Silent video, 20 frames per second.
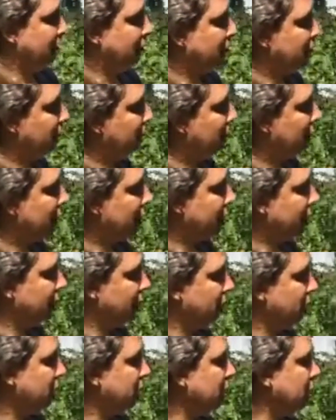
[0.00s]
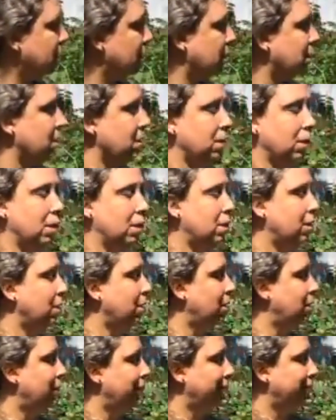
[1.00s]
Tomatoes
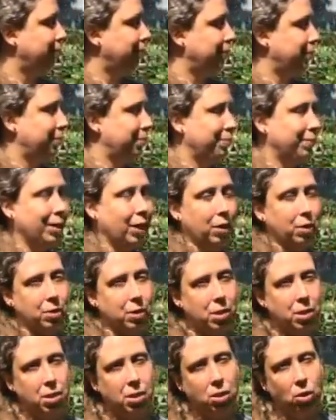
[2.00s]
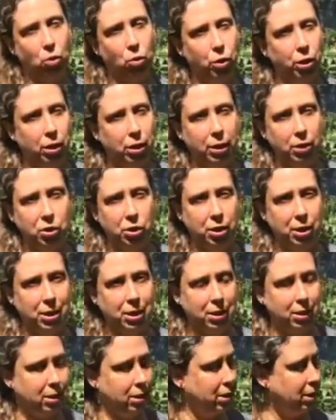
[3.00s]
are so delicious
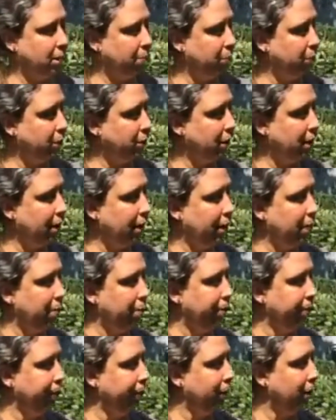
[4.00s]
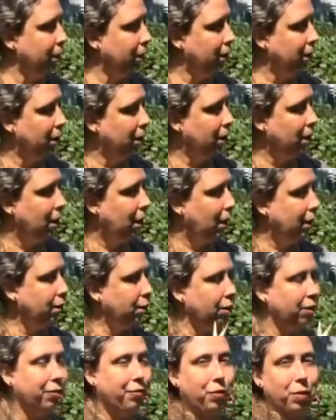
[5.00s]
in the summertime. I
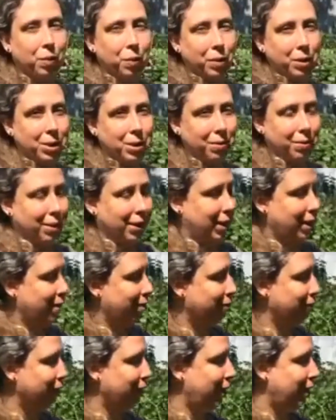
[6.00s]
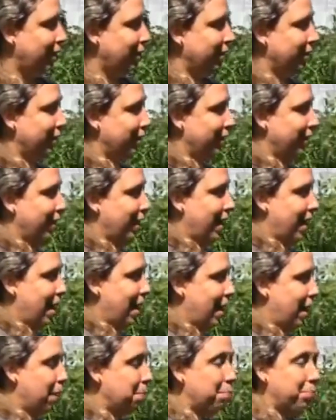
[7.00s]
look forward to it every year.
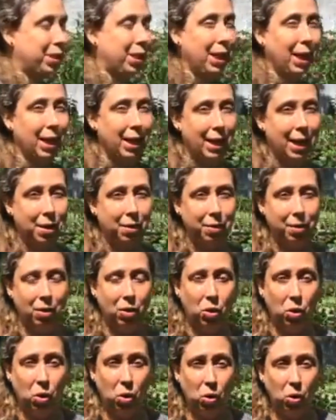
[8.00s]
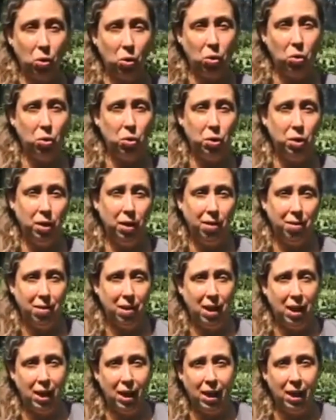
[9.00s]
I plan out the whole
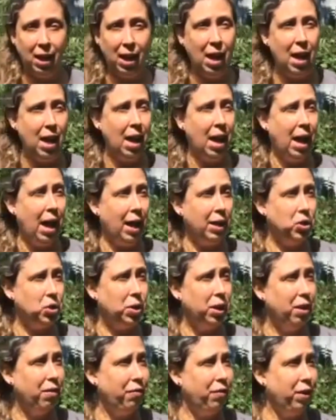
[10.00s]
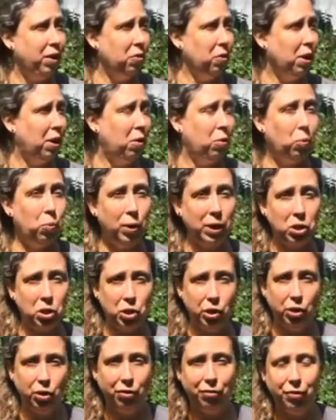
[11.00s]
thing. I try to figure out which
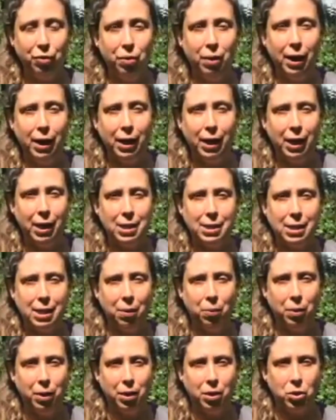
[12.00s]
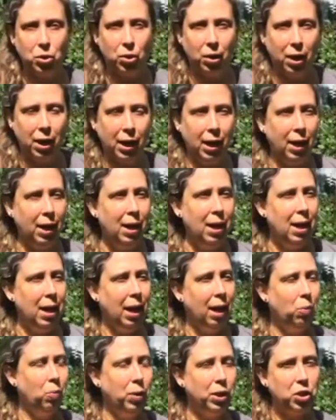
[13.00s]
new varieties I want to try
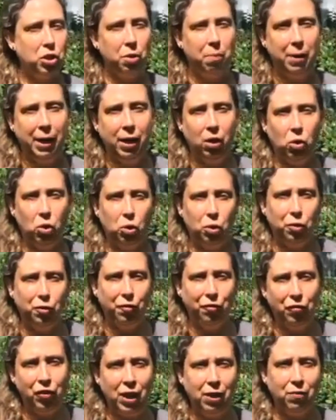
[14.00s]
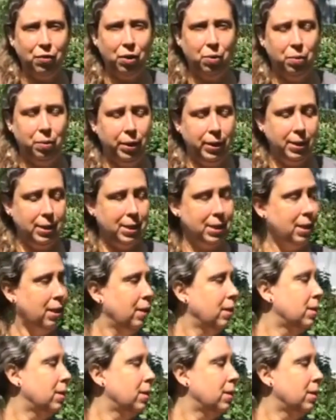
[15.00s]
and which are my old favorite ones.